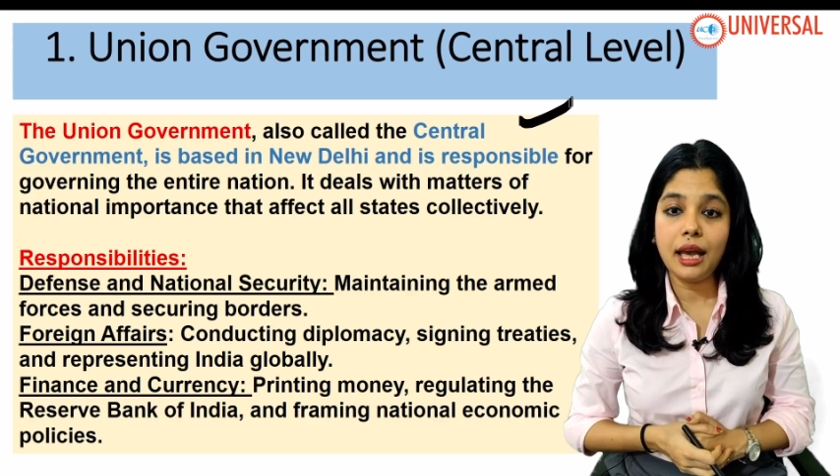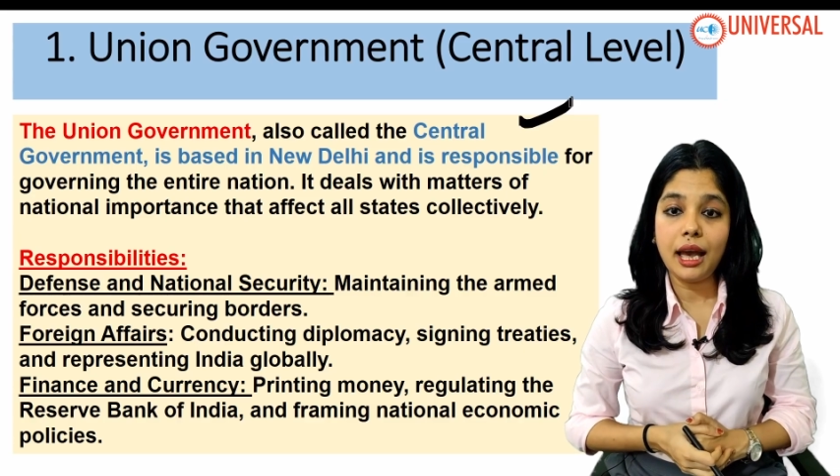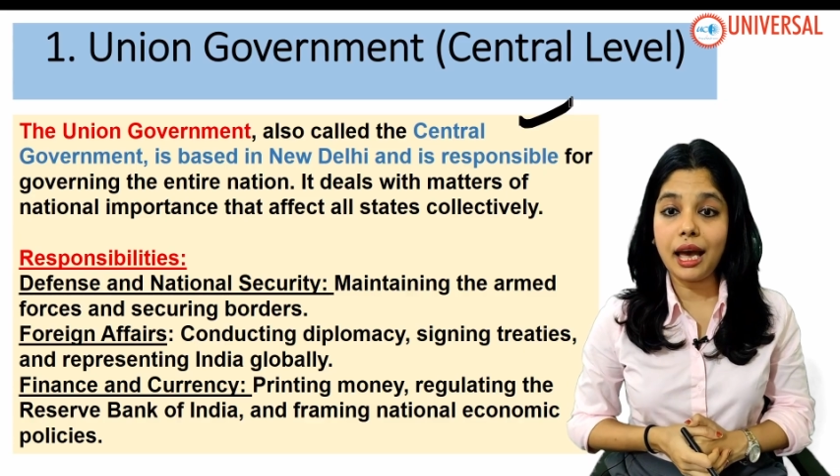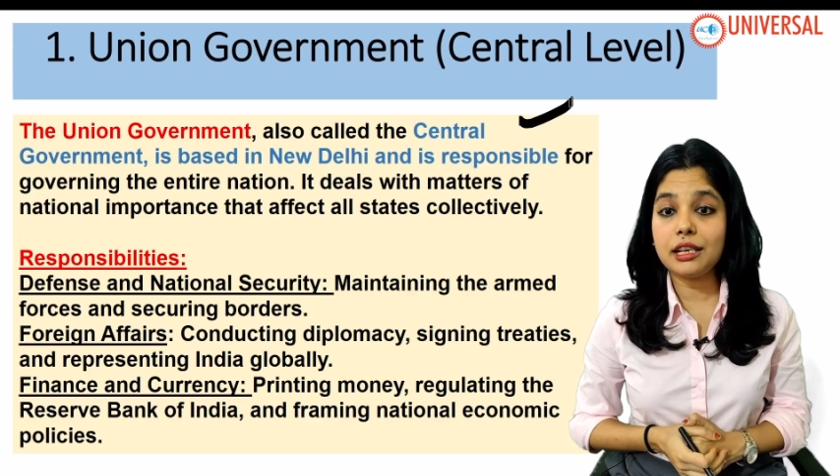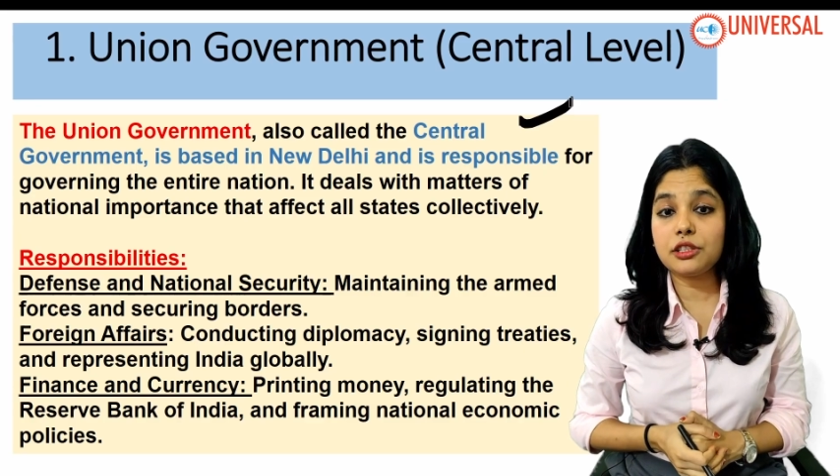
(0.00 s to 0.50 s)

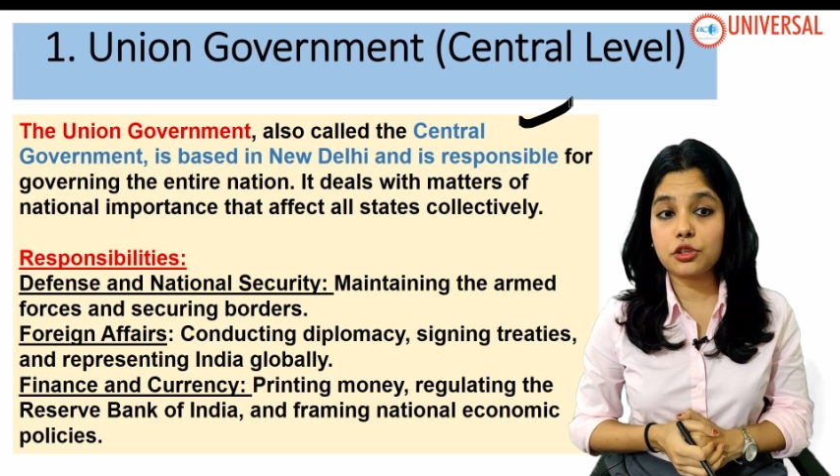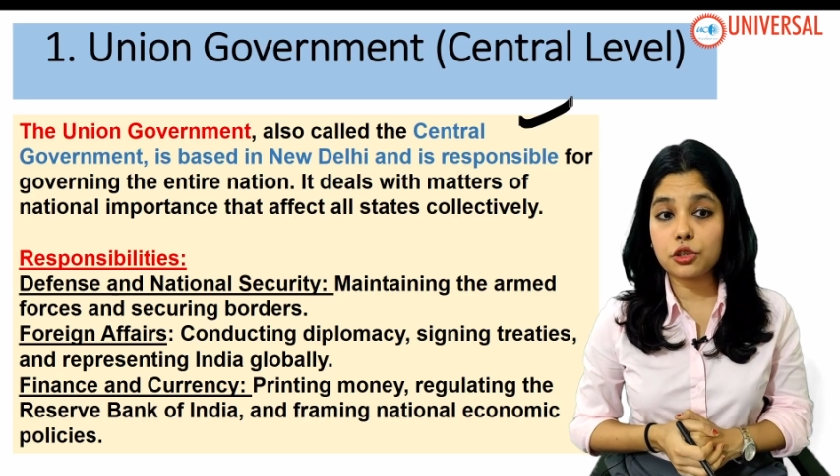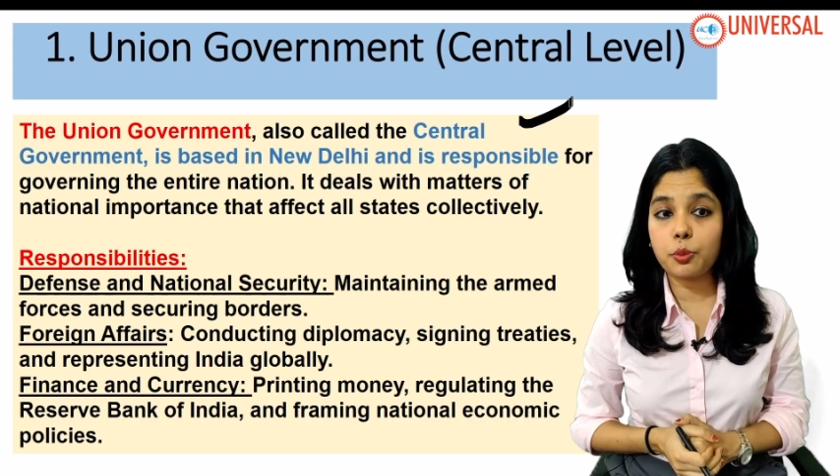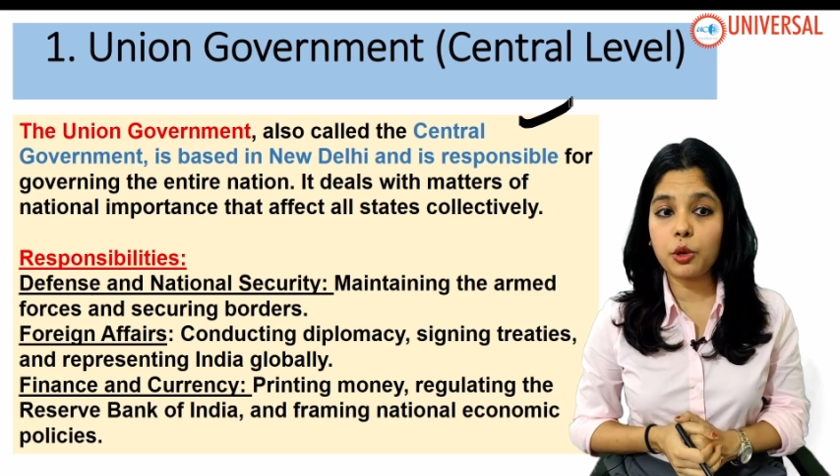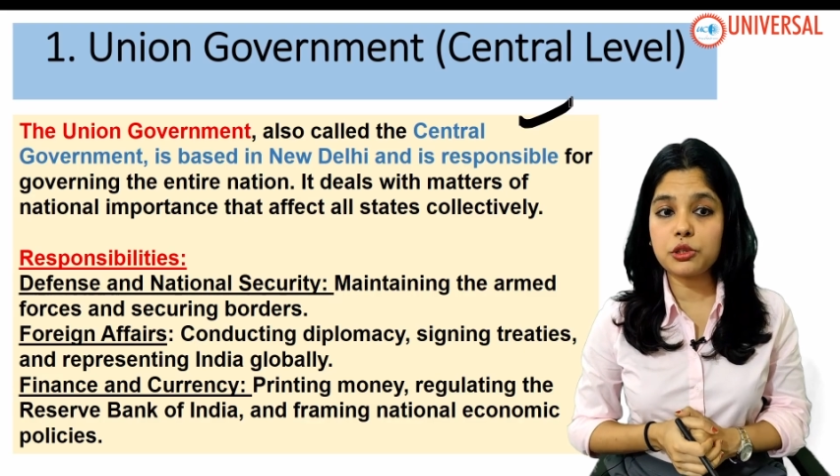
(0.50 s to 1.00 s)
and is
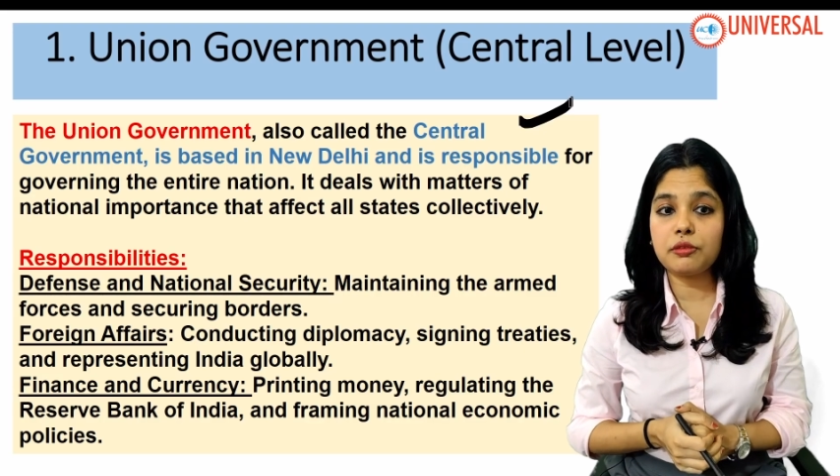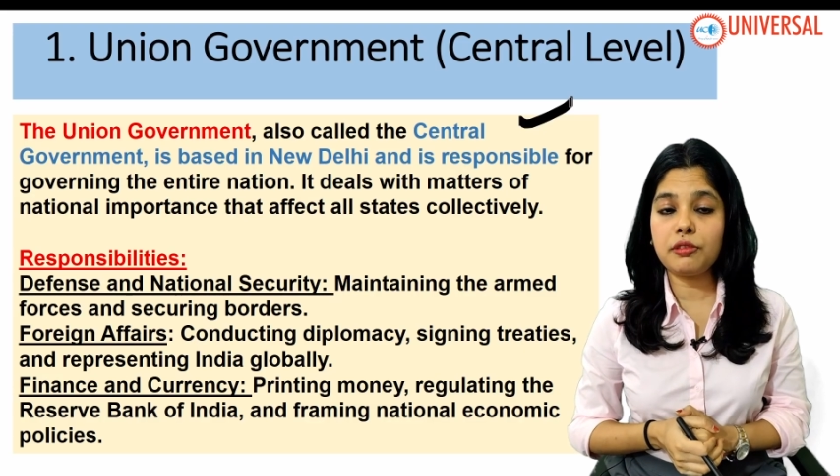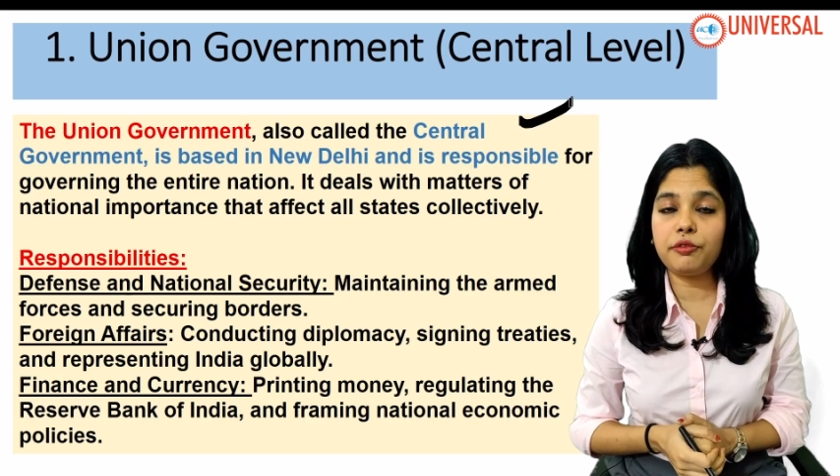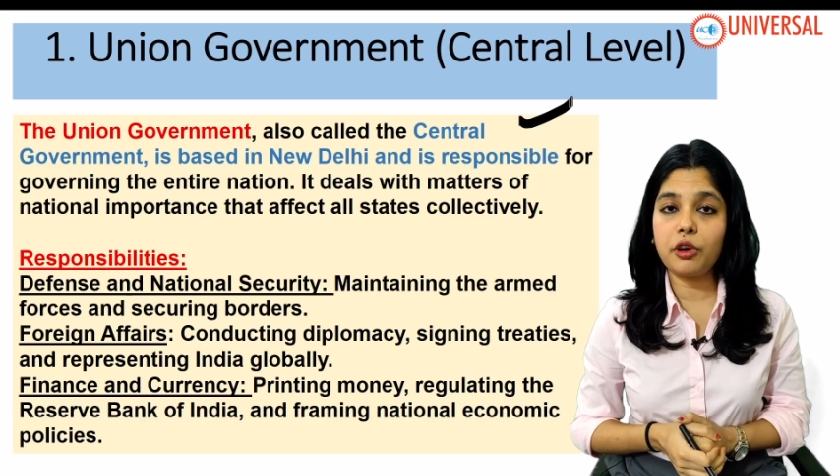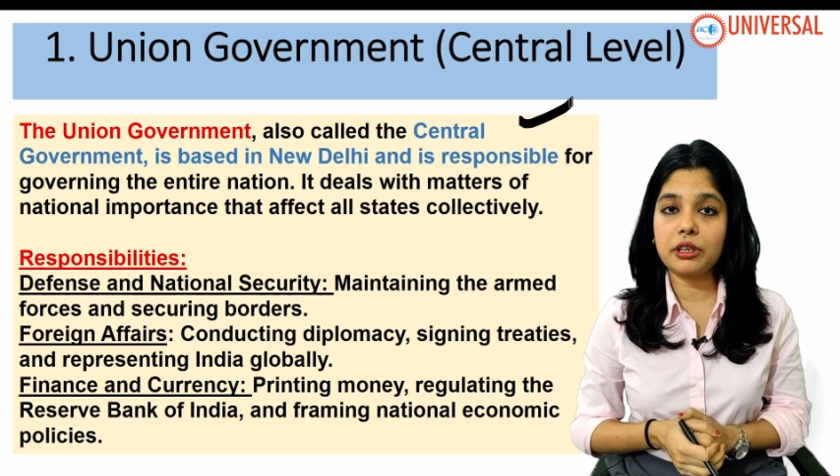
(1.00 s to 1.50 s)
responsible
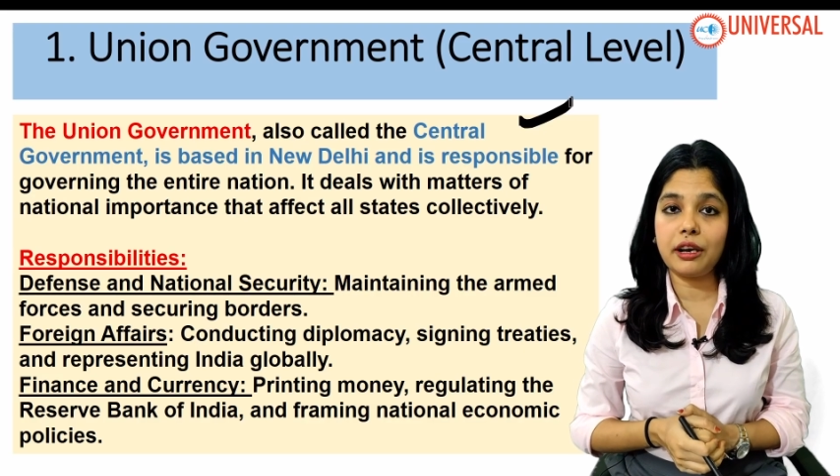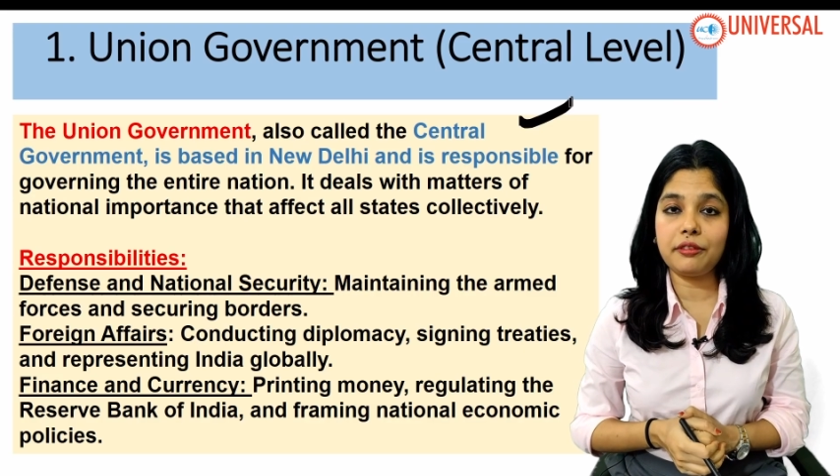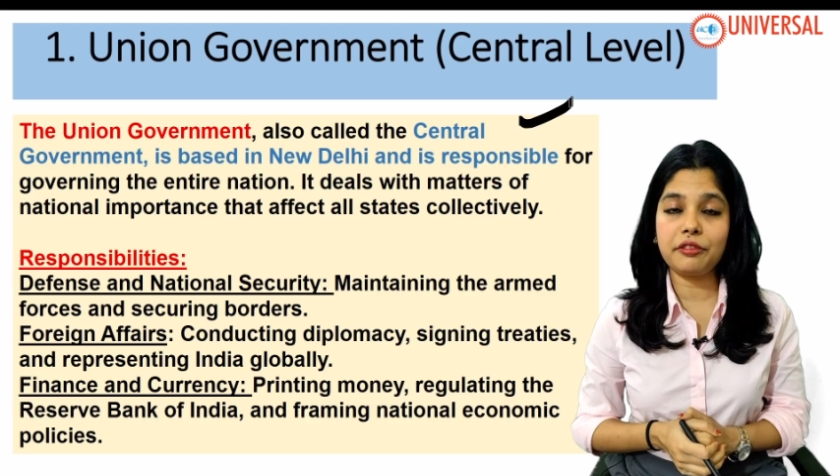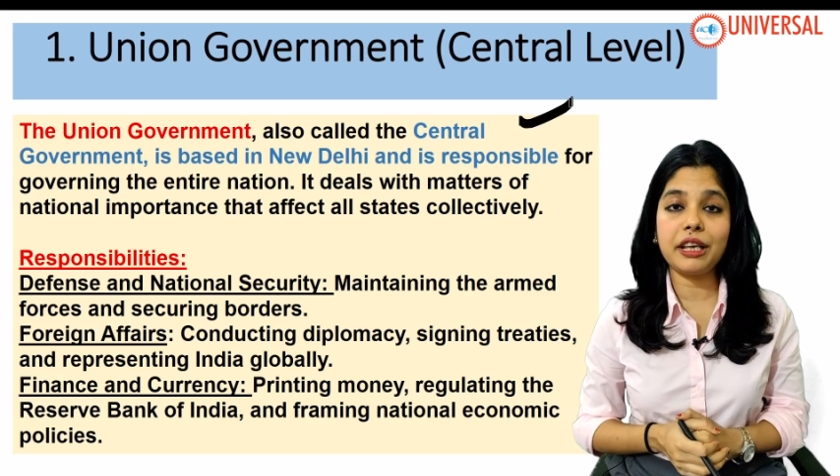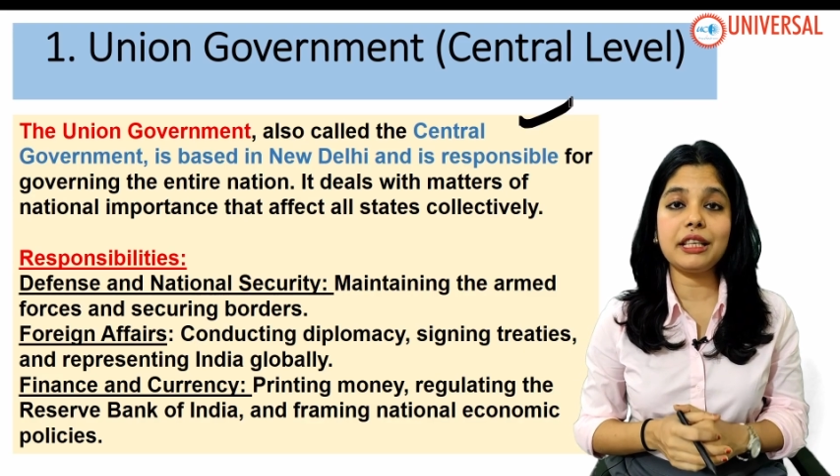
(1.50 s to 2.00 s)
for
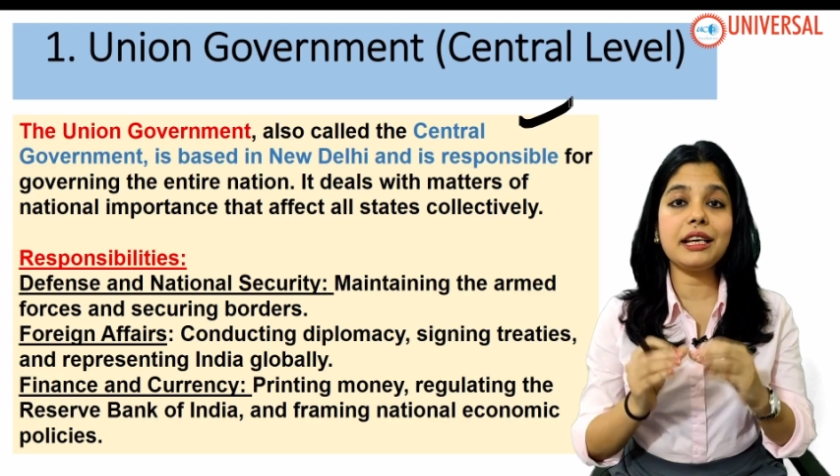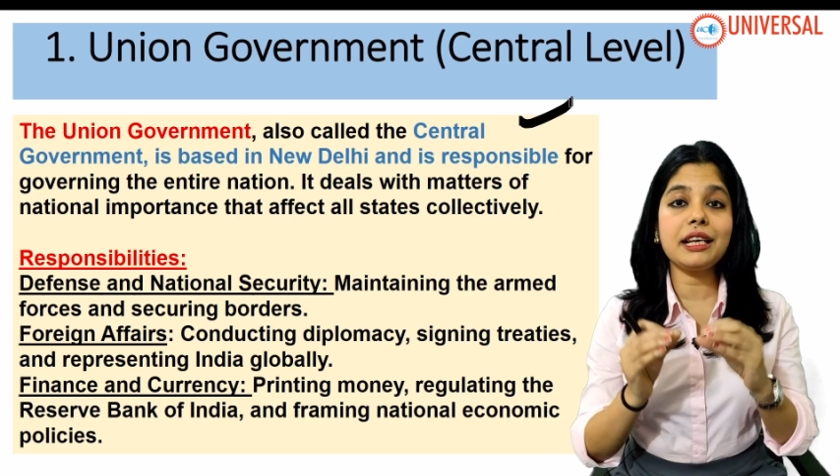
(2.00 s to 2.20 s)
governing the